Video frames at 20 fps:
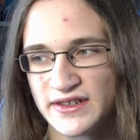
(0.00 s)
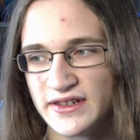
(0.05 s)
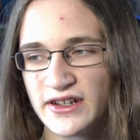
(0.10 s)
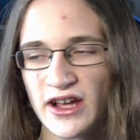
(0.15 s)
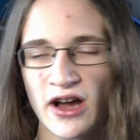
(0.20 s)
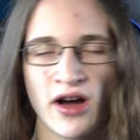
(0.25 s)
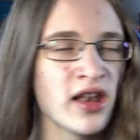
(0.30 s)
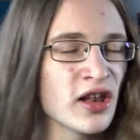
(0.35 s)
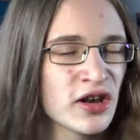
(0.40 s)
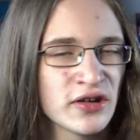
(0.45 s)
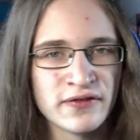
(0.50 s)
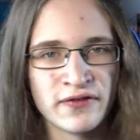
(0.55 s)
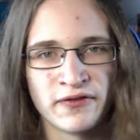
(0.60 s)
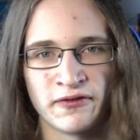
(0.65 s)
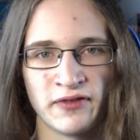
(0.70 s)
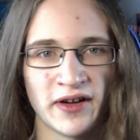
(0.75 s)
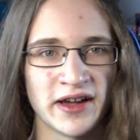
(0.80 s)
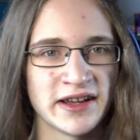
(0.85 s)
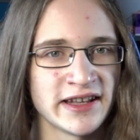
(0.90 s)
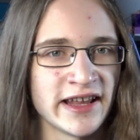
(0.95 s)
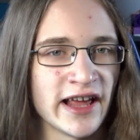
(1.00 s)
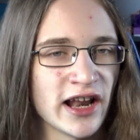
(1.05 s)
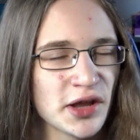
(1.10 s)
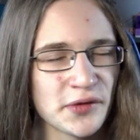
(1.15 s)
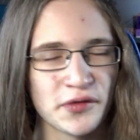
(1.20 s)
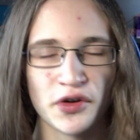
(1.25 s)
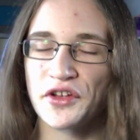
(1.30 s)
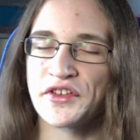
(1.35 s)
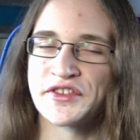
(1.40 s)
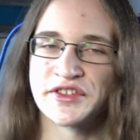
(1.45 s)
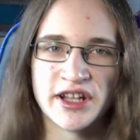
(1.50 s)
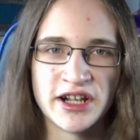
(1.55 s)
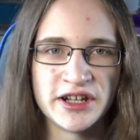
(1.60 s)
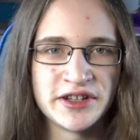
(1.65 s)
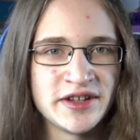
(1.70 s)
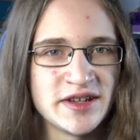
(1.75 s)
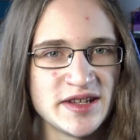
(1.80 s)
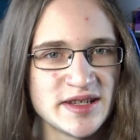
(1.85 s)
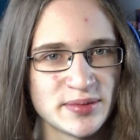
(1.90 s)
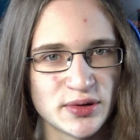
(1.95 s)
you know, a lot of fighting, a lot of
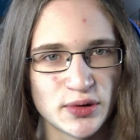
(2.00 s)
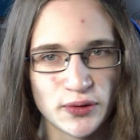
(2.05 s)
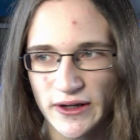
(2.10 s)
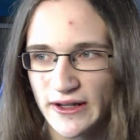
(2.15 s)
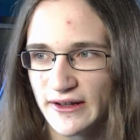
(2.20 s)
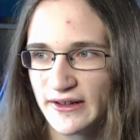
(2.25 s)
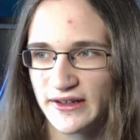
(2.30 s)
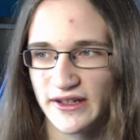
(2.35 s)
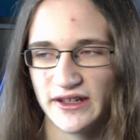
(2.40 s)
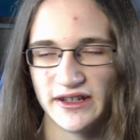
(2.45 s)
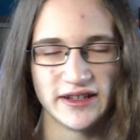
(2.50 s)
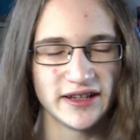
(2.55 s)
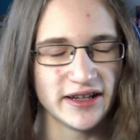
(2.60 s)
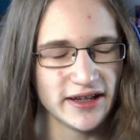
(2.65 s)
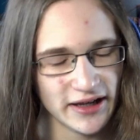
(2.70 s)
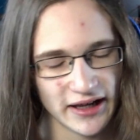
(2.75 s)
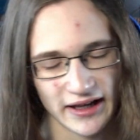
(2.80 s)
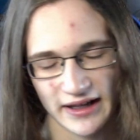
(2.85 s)
hostilities between the